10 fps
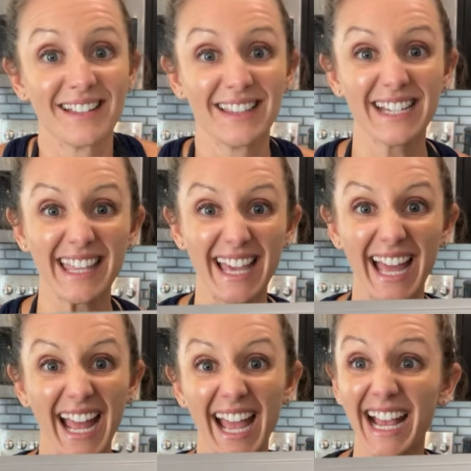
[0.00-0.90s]
Look at that,
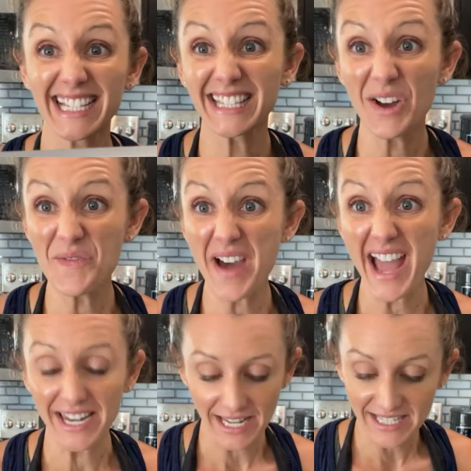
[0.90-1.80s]
so fun,
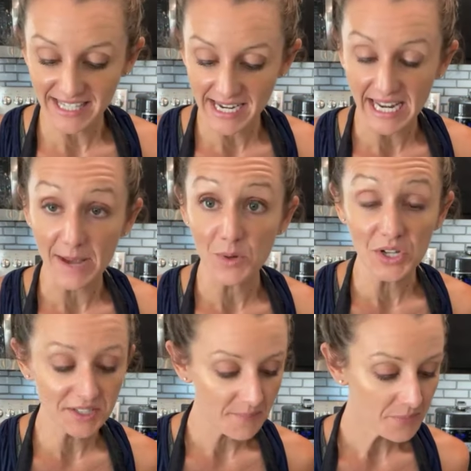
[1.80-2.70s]
and it's
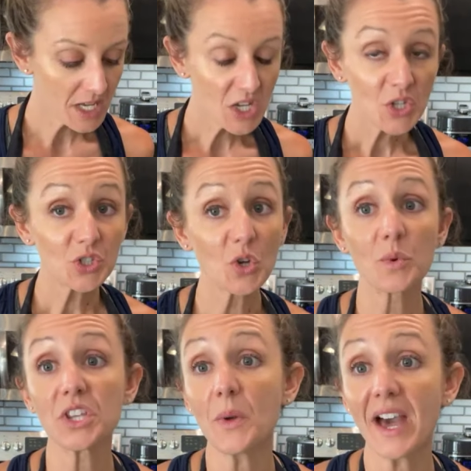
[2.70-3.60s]
enameled. So
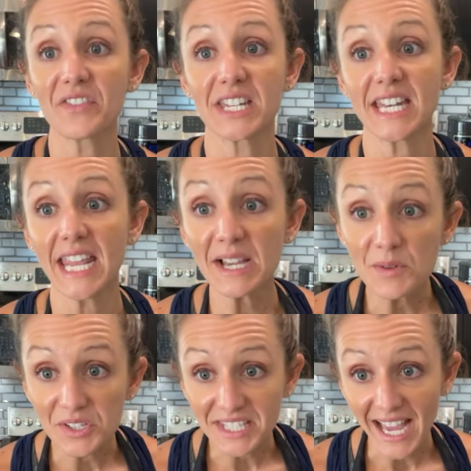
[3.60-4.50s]
when you have
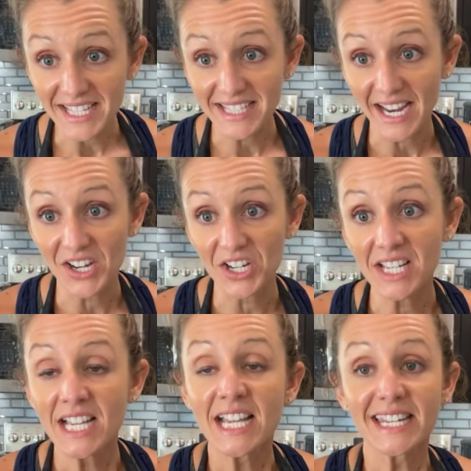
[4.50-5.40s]
enameled cast iron,
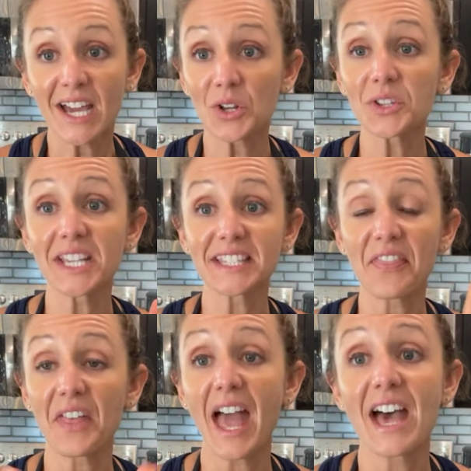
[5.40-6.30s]
not only is it
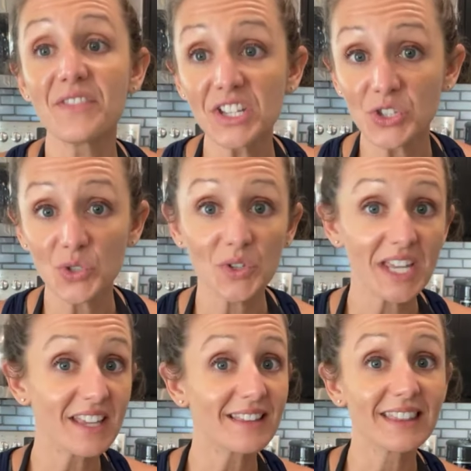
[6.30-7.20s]
the heavy
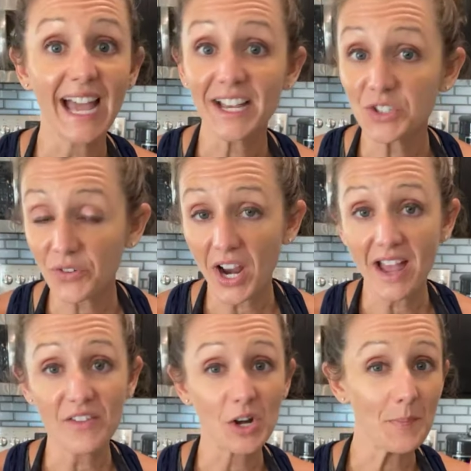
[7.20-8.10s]
duty, last
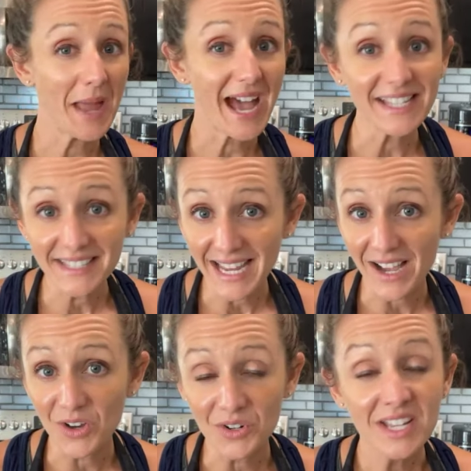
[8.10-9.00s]
forever, passed
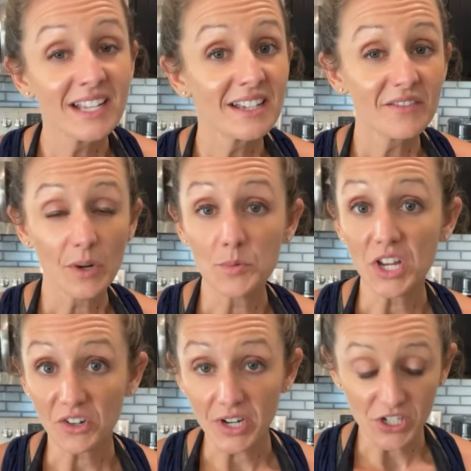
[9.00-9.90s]
down from
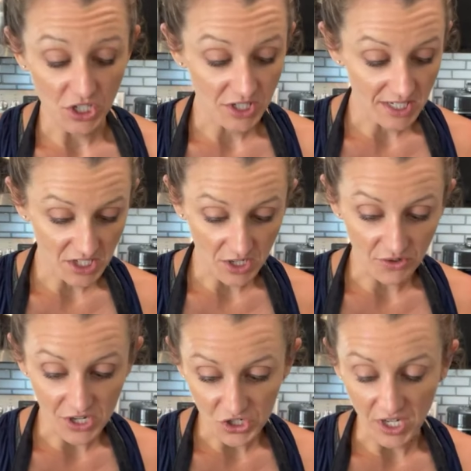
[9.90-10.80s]
generation to
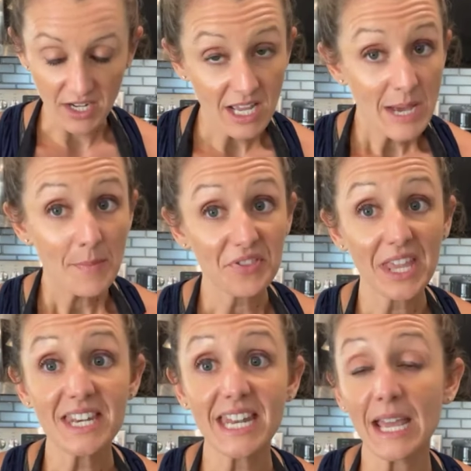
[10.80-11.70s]
generation, but the
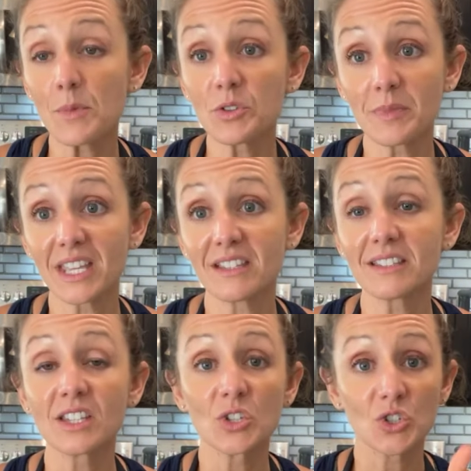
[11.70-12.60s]
enameled means
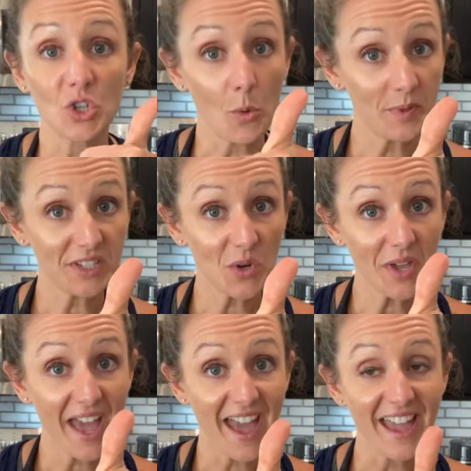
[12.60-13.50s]
soap is
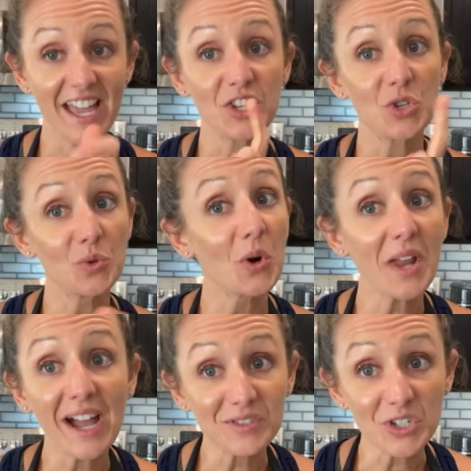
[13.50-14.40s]
okay and you don't
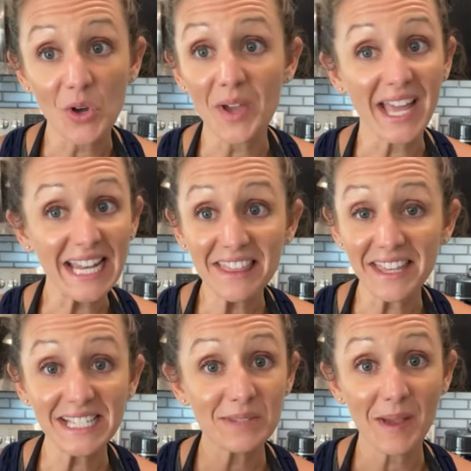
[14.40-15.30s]
have to know anything
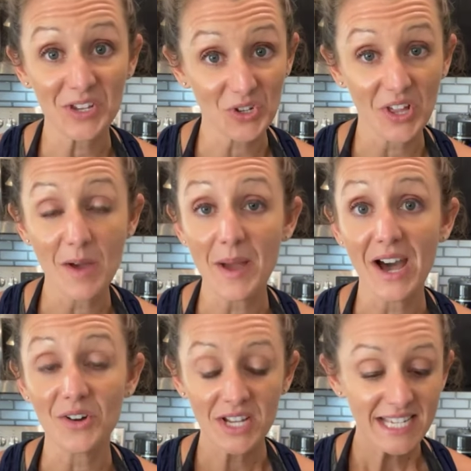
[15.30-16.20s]
special
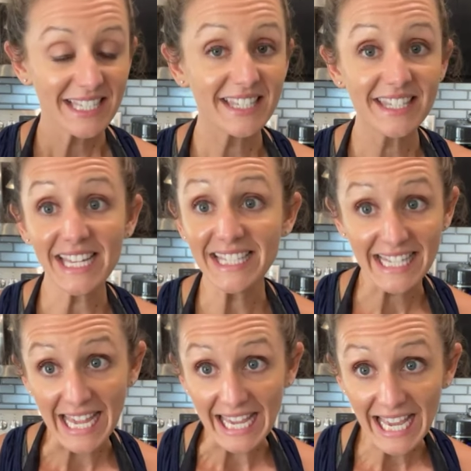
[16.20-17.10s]
about
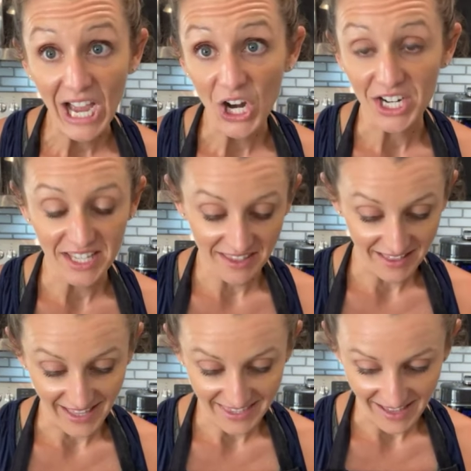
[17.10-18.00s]
seasoning or anything
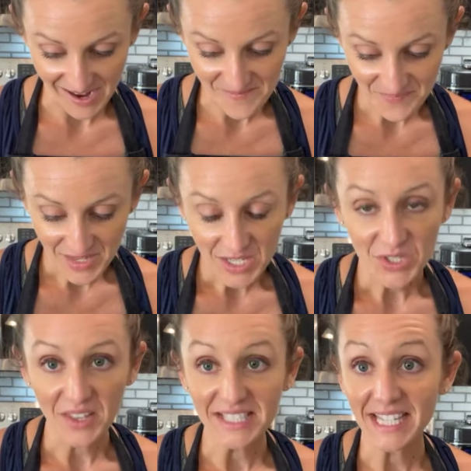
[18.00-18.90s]
like that. So
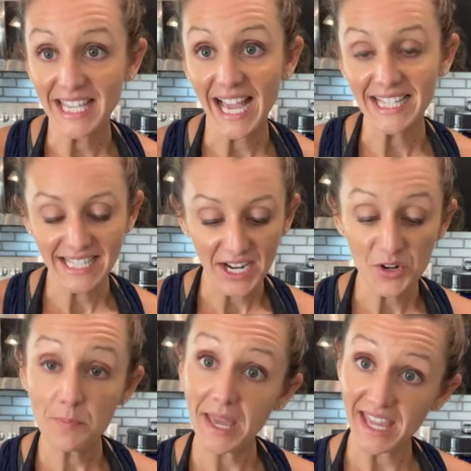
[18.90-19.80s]
that's the cast iron
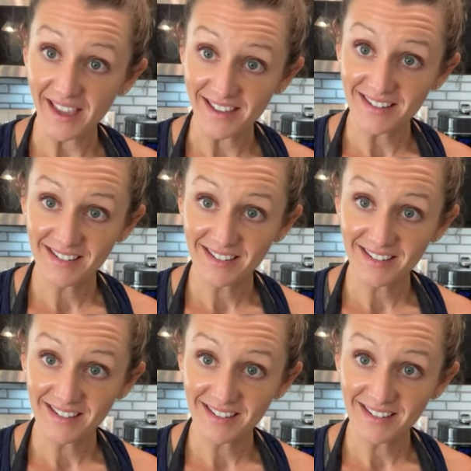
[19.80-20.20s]
pan.